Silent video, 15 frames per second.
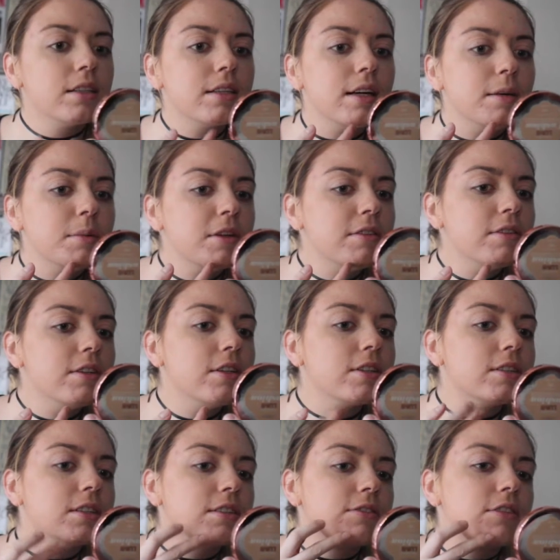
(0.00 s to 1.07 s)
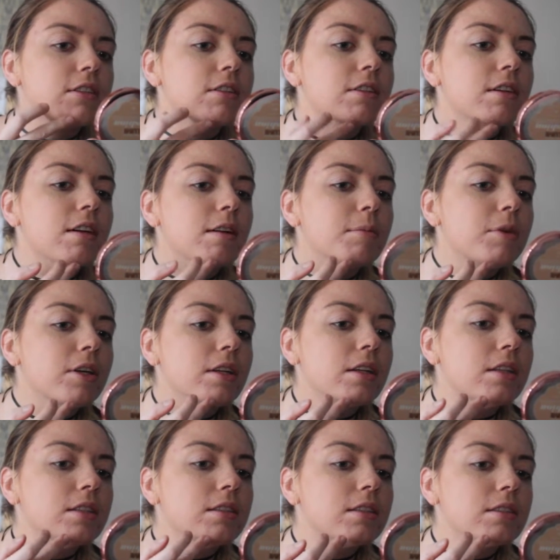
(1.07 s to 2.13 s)
Tell me if it looks different on camera
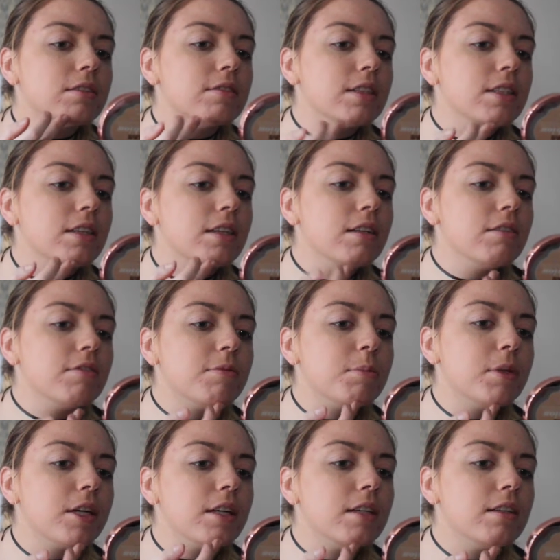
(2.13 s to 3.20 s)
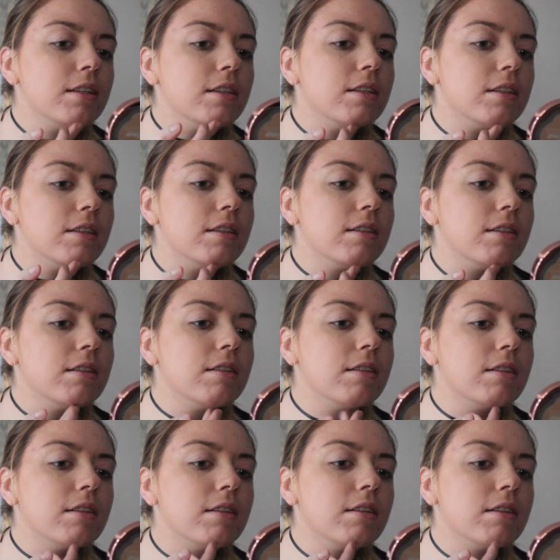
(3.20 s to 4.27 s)
than it does in real life, but
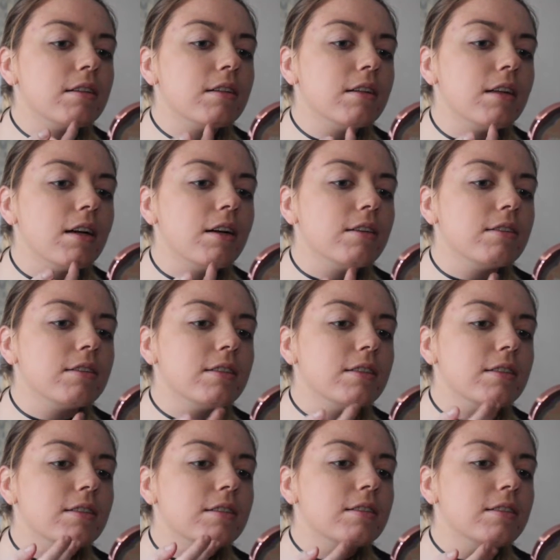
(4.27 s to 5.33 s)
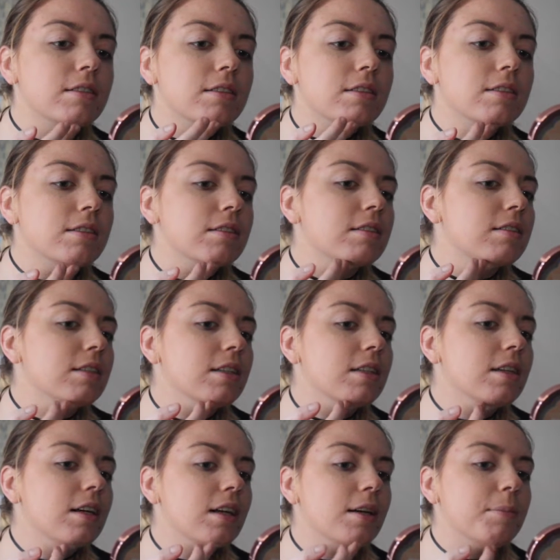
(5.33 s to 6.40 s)
you know,
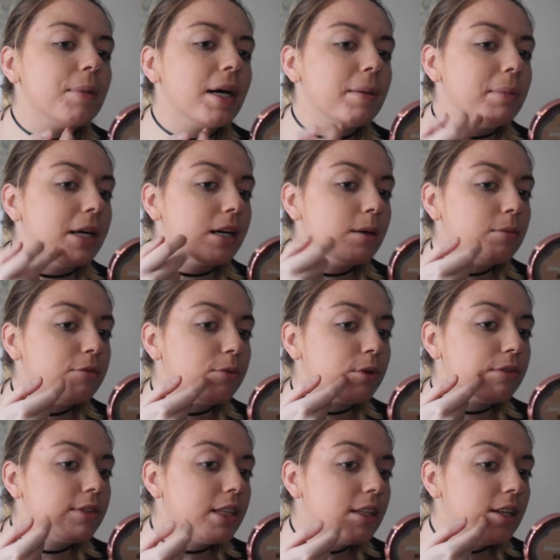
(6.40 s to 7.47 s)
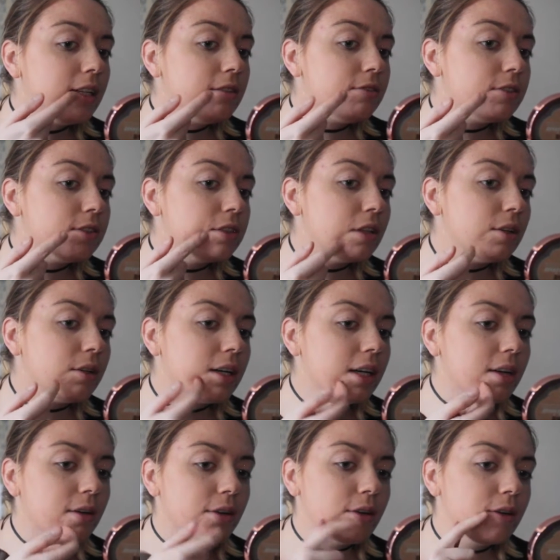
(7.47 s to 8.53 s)
I buy makeup for real life, so I
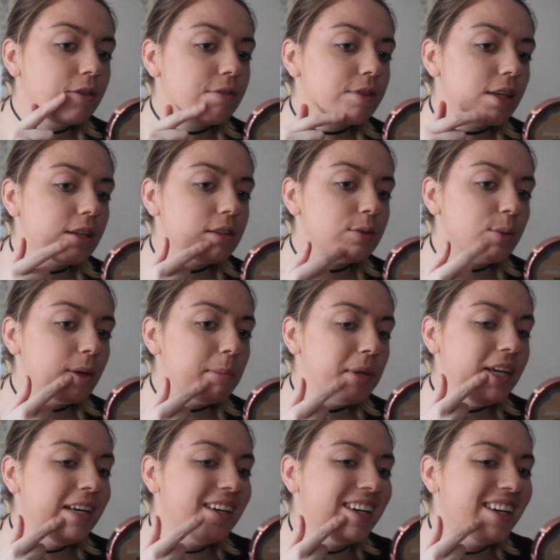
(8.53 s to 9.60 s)
don't know if that'll sway me.